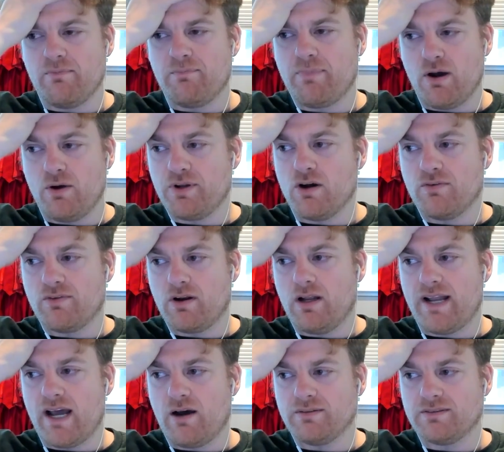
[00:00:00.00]
boned over,
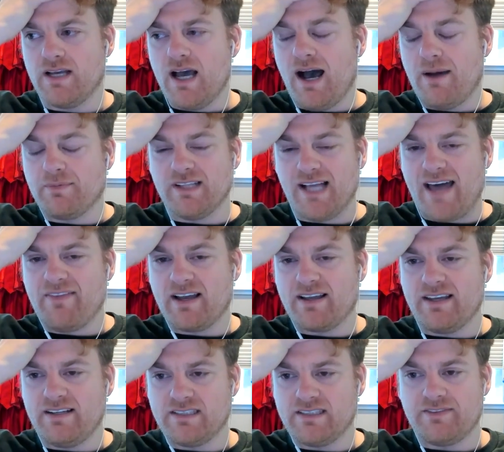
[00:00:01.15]
and now I'm glad that
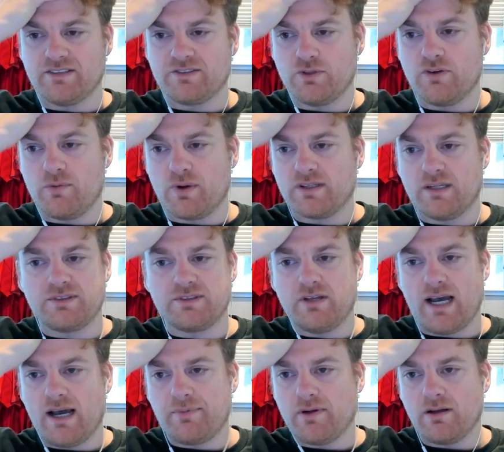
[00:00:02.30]
kid doesn't have to get screwed over anymore because that was still
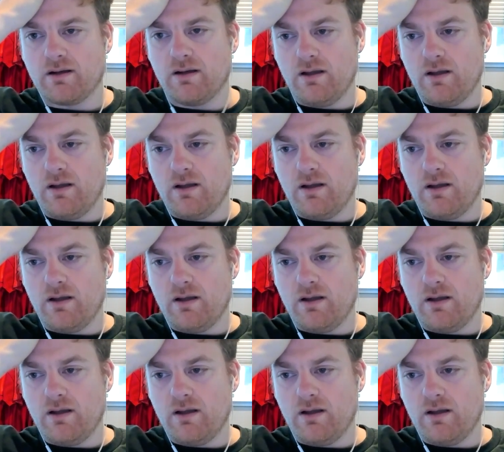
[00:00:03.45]
happening.